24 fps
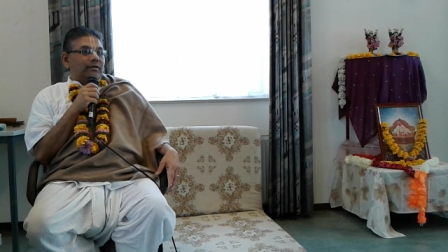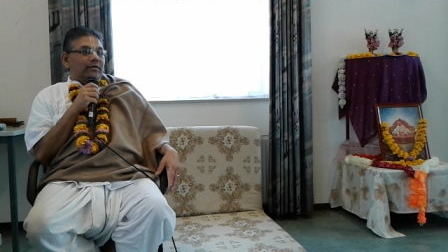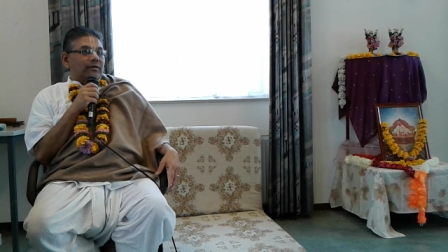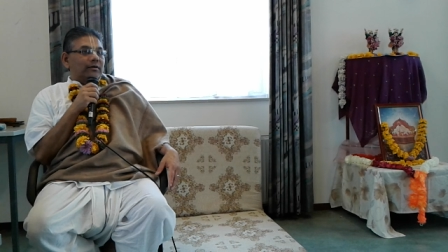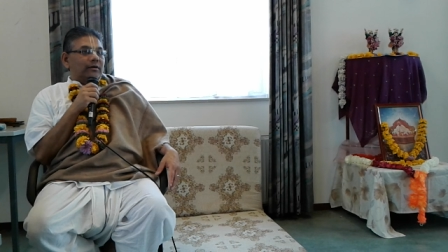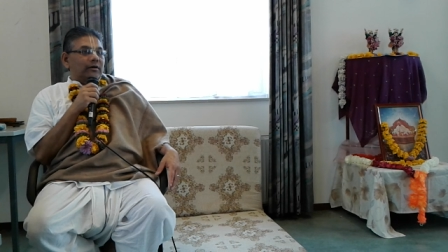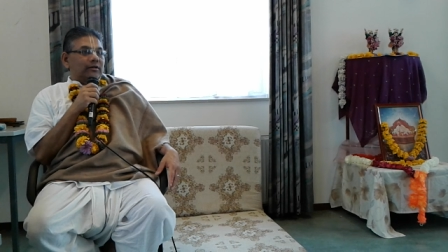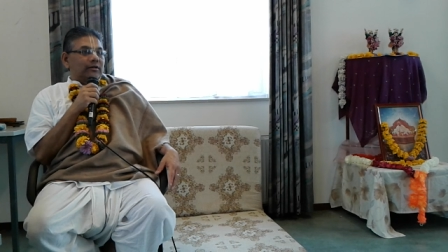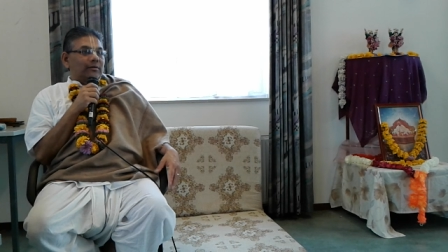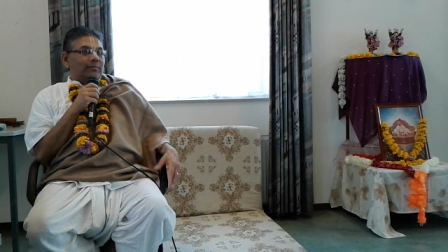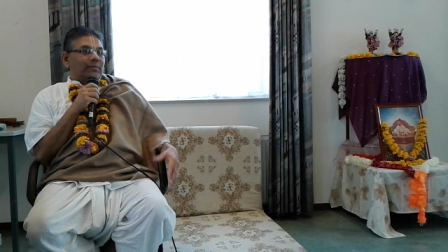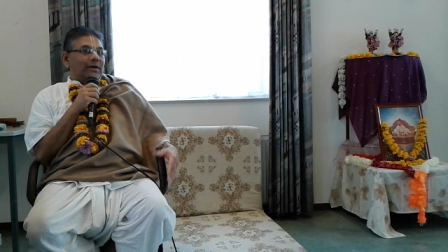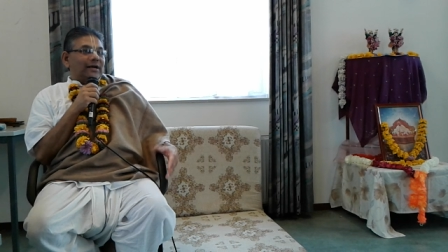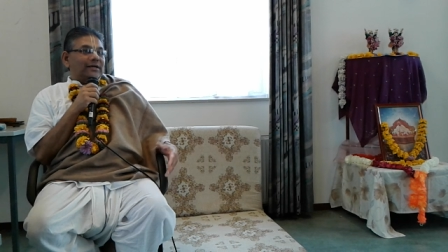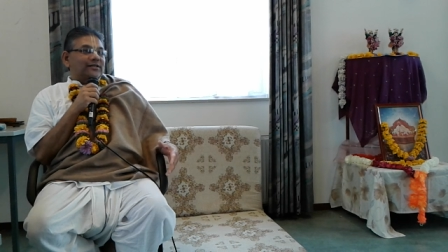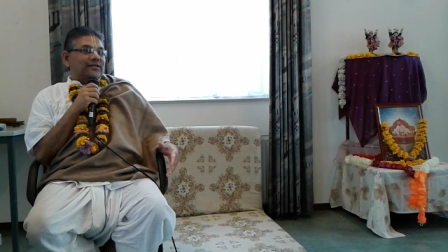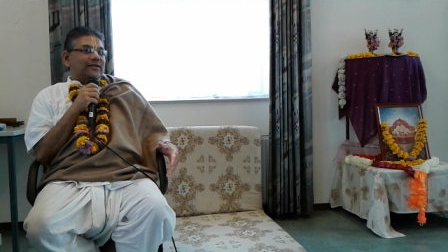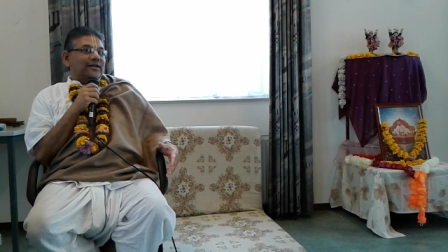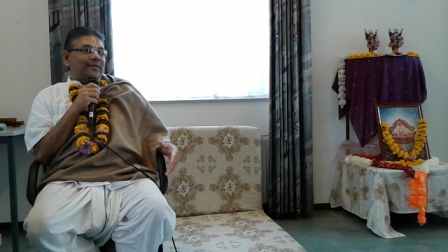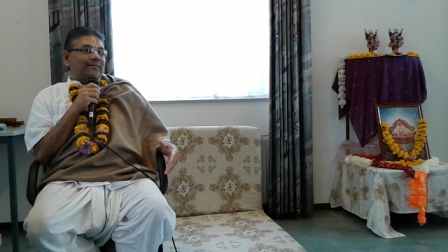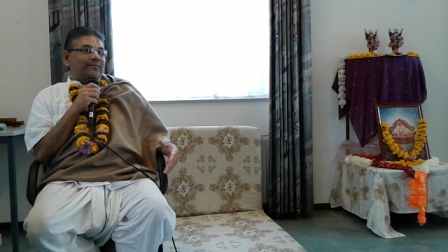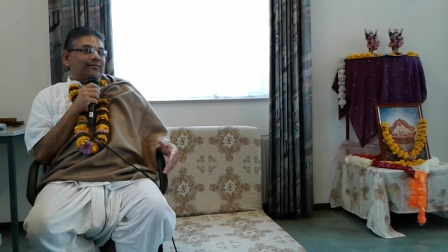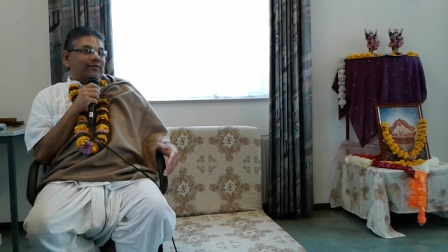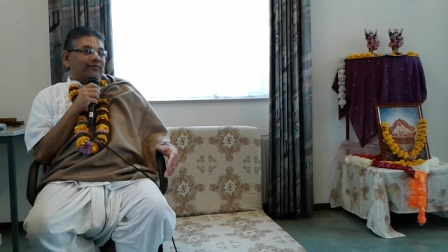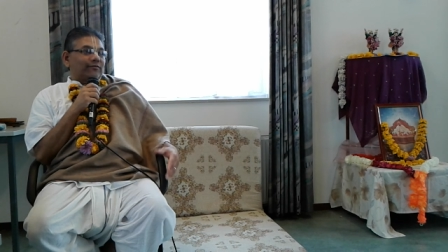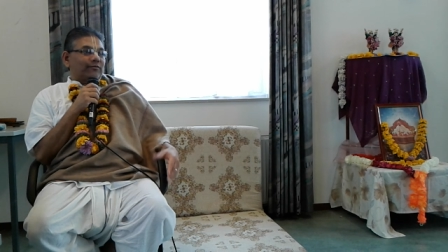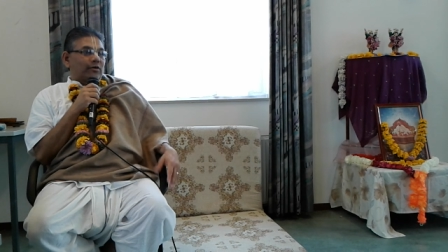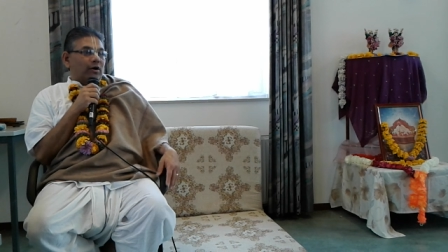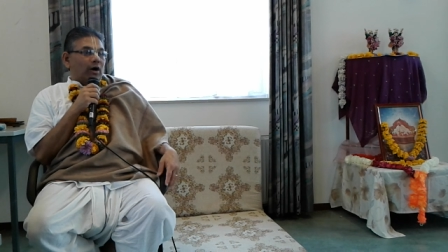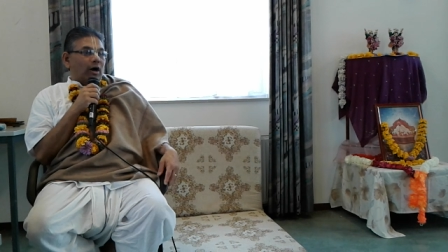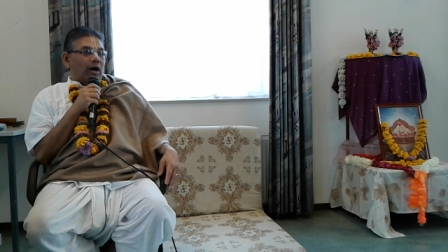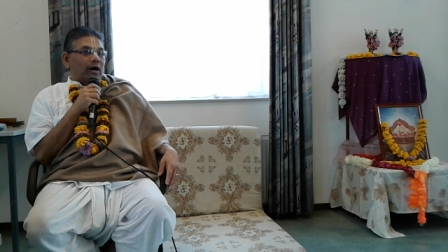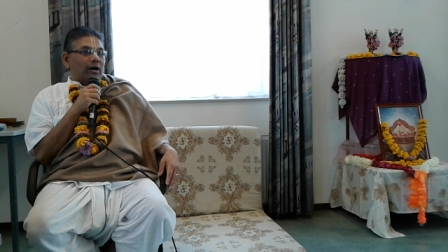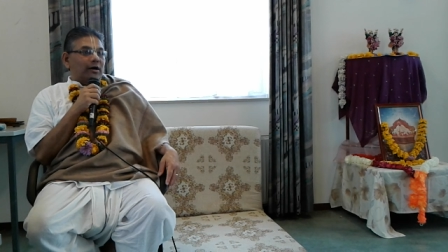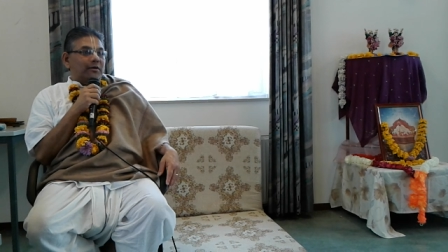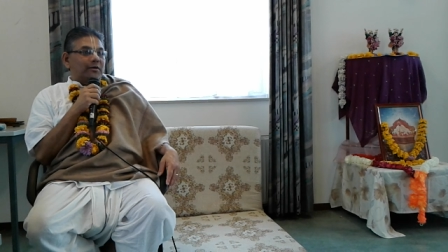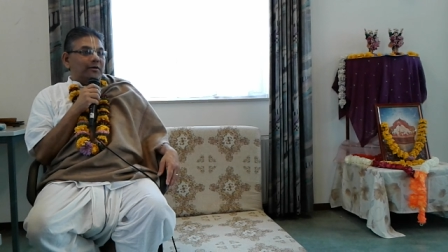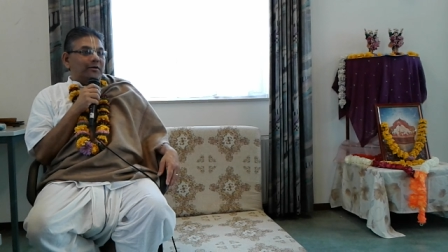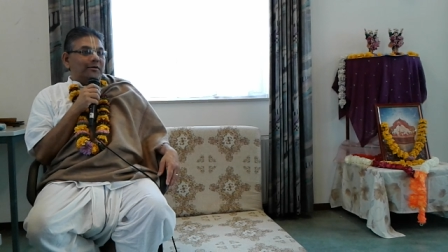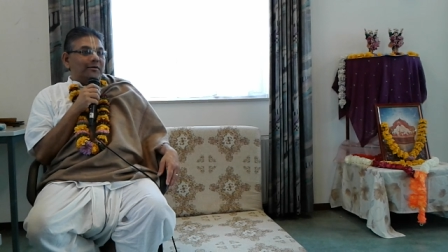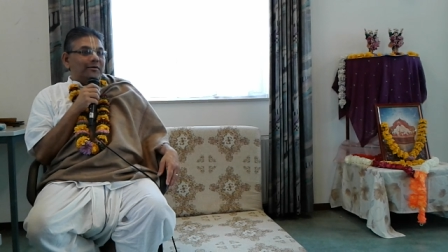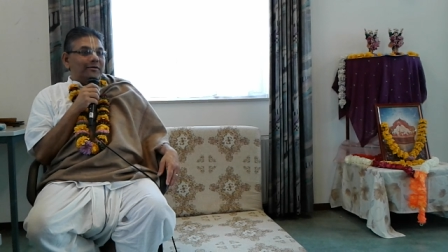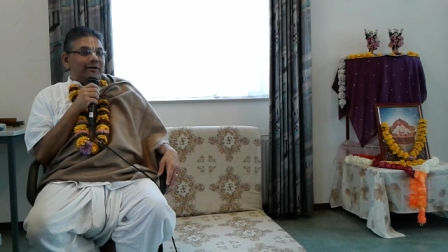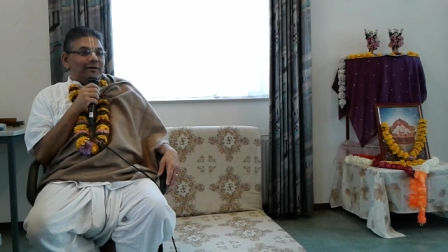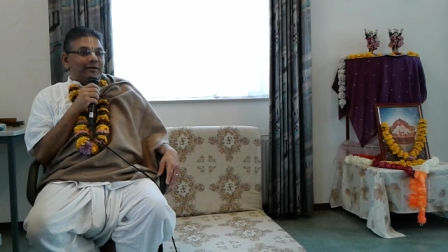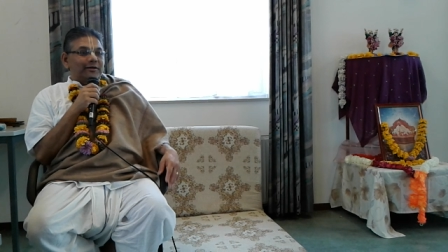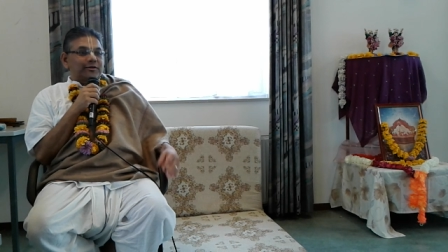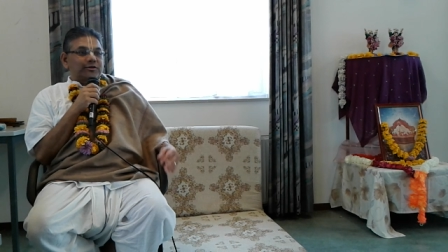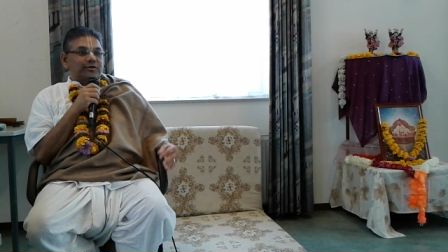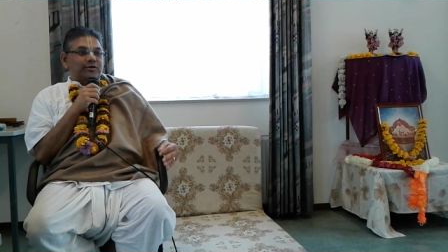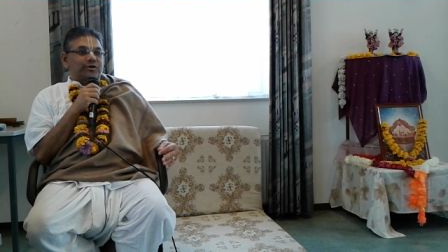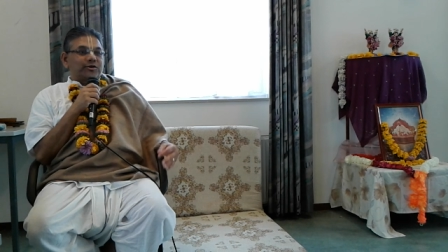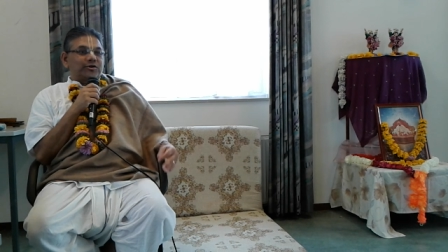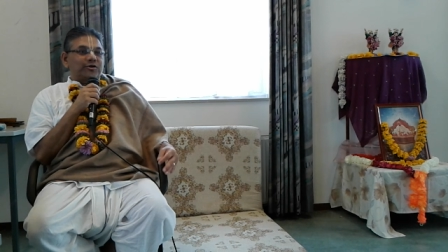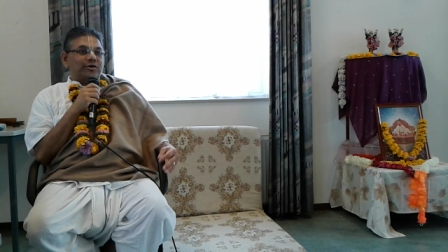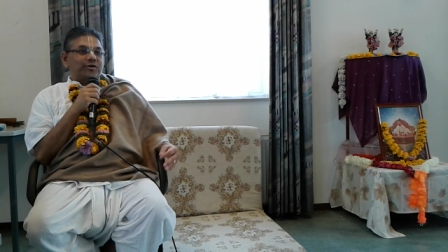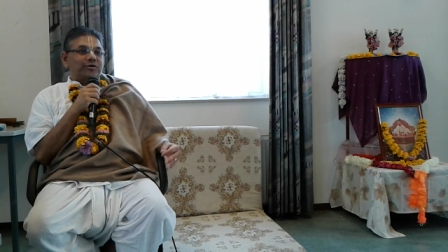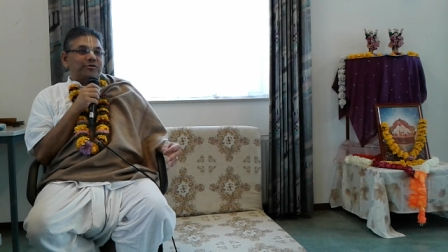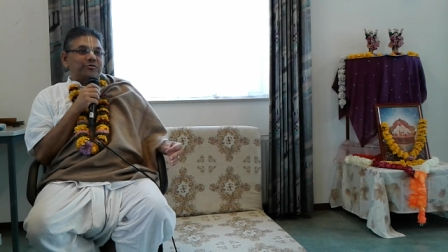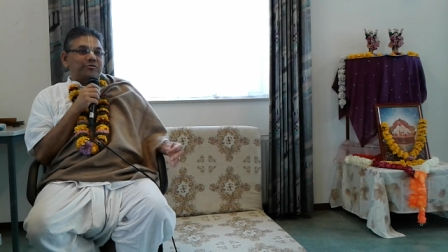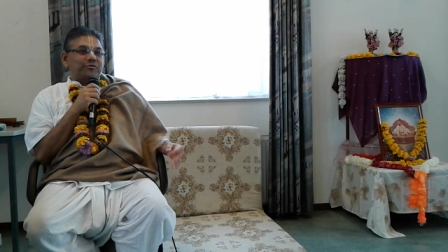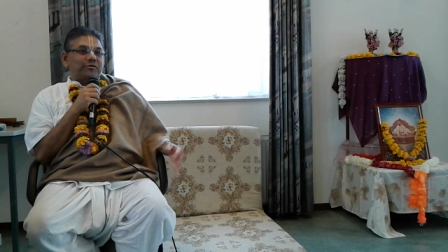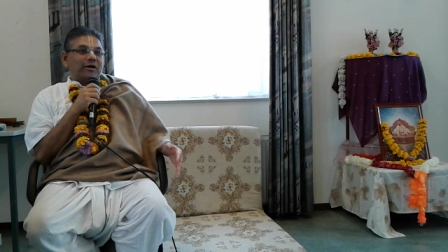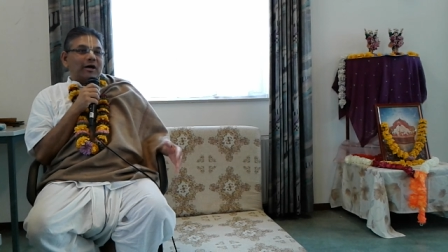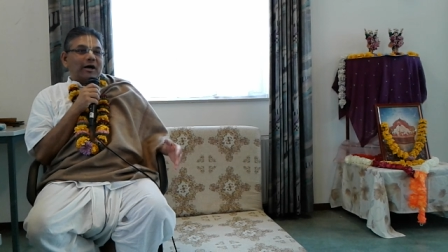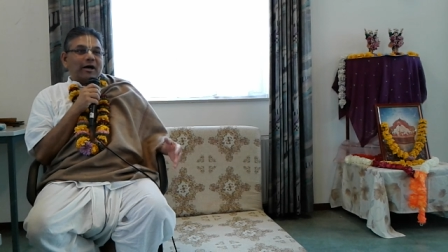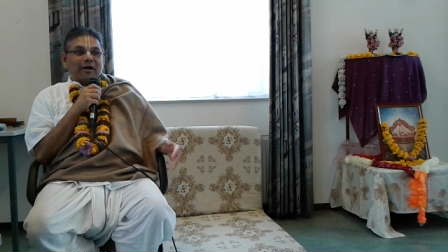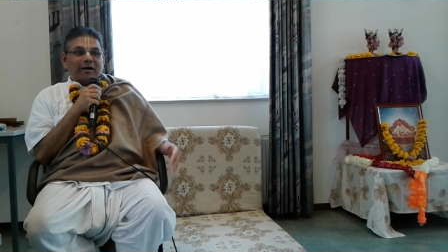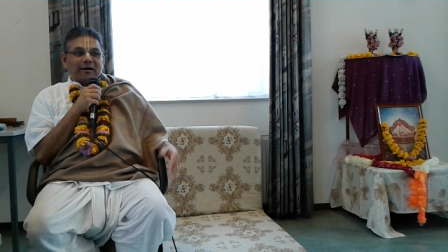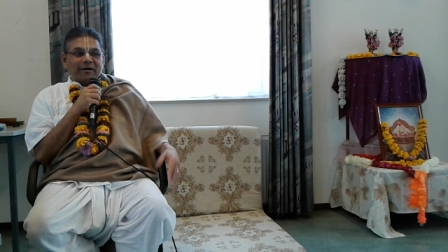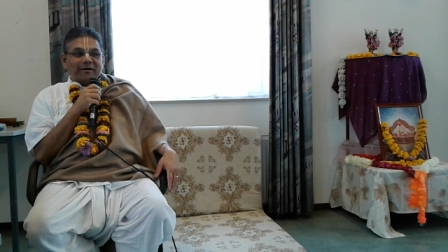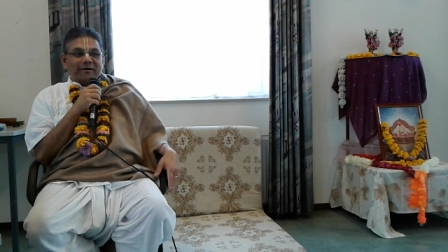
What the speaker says: or the best names of God, is Krishna,